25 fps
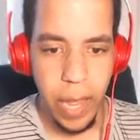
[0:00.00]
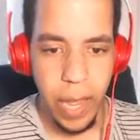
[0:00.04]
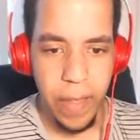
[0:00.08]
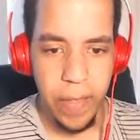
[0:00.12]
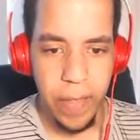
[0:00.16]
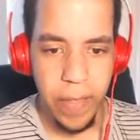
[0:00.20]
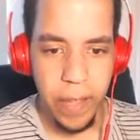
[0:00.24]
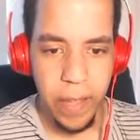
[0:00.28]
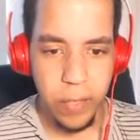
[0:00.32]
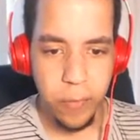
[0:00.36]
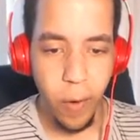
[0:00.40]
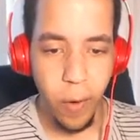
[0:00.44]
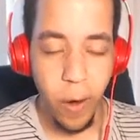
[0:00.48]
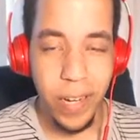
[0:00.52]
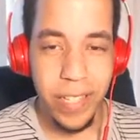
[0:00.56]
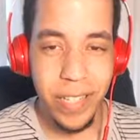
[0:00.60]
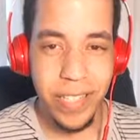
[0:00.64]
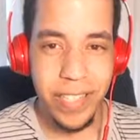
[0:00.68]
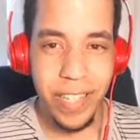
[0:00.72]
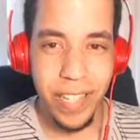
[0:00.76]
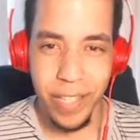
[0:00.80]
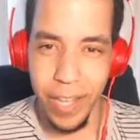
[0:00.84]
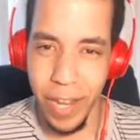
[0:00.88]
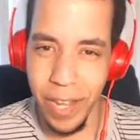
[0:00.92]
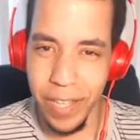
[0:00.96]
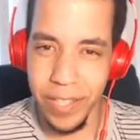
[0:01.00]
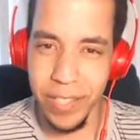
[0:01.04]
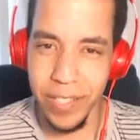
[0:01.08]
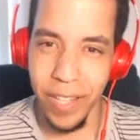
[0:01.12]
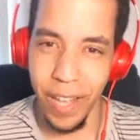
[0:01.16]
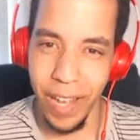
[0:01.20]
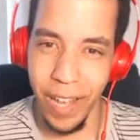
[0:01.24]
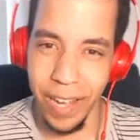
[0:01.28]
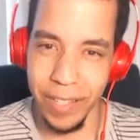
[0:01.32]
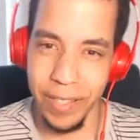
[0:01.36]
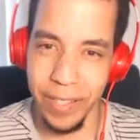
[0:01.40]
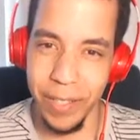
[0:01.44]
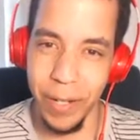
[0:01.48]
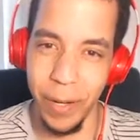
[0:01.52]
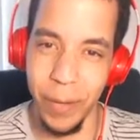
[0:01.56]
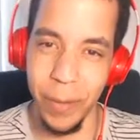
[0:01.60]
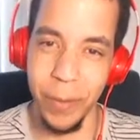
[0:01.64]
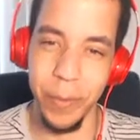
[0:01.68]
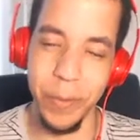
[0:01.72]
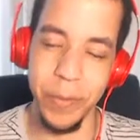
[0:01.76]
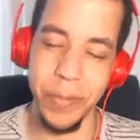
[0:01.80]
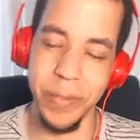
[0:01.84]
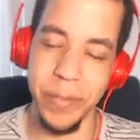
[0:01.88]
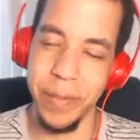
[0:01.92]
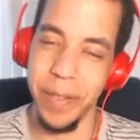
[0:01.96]
and then as far as the Nuzlocke
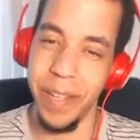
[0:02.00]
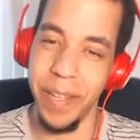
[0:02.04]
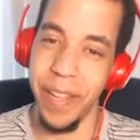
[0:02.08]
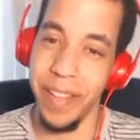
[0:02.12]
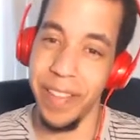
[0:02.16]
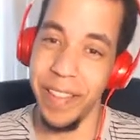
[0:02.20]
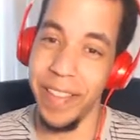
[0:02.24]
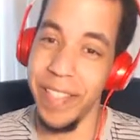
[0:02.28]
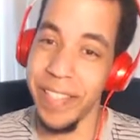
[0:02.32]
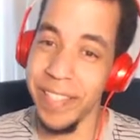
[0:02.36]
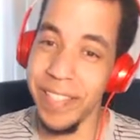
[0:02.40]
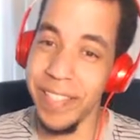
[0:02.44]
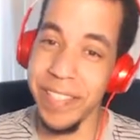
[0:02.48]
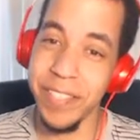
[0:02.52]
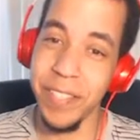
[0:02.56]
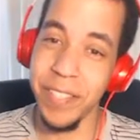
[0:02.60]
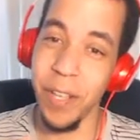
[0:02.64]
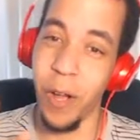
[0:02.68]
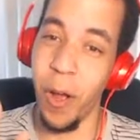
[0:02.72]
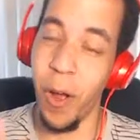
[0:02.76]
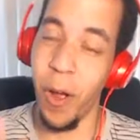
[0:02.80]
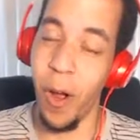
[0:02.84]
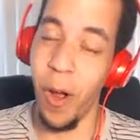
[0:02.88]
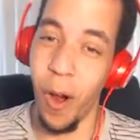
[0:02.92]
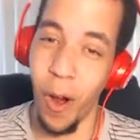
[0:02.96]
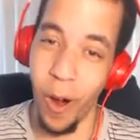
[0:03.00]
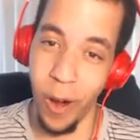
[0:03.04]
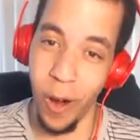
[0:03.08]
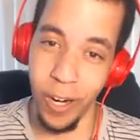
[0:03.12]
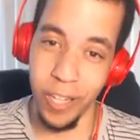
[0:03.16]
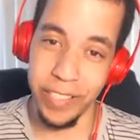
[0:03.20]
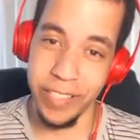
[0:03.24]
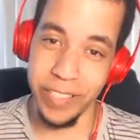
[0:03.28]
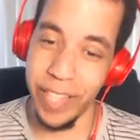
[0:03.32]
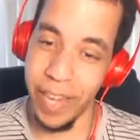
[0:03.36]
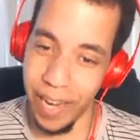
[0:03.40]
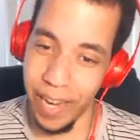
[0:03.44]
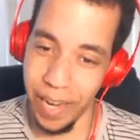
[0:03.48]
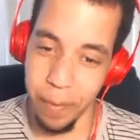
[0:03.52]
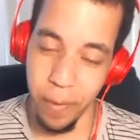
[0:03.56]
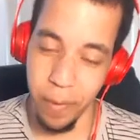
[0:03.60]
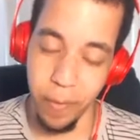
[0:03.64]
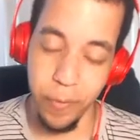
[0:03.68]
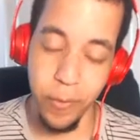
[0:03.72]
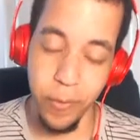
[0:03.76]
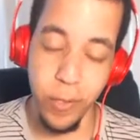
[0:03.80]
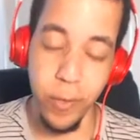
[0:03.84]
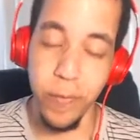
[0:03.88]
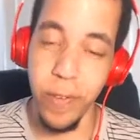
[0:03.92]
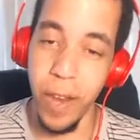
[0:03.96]
goes, this is a hard game.
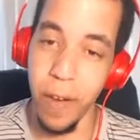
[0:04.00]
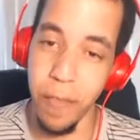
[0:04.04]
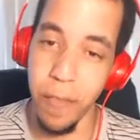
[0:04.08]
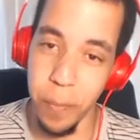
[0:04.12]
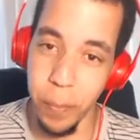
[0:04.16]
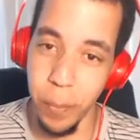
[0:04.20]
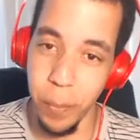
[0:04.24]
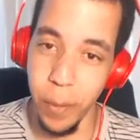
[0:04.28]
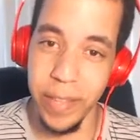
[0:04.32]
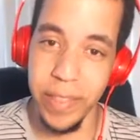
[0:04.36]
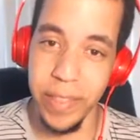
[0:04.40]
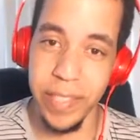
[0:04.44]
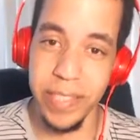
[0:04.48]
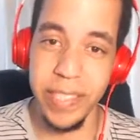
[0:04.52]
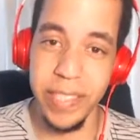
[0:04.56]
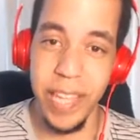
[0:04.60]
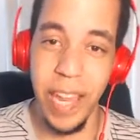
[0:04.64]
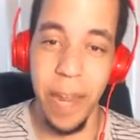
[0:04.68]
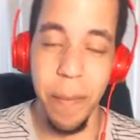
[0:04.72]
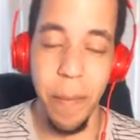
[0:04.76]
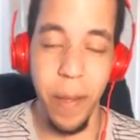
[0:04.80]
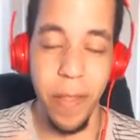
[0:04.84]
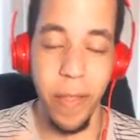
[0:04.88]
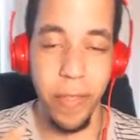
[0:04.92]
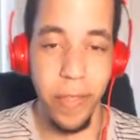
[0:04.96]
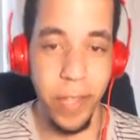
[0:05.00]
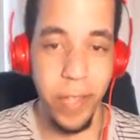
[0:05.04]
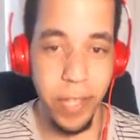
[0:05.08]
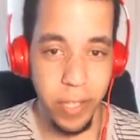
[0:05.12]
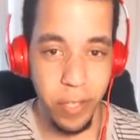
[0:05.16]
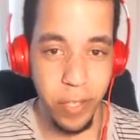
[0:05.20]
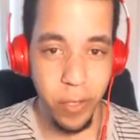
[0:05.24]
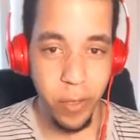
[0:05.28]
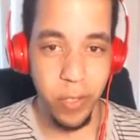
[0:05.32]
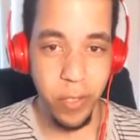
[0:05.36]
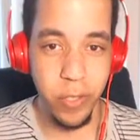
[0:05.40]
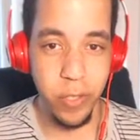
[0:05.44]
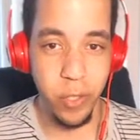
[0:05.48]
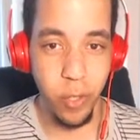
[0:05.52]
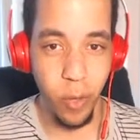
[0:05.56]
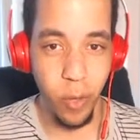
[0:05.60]
If you've never played this game, I think you'll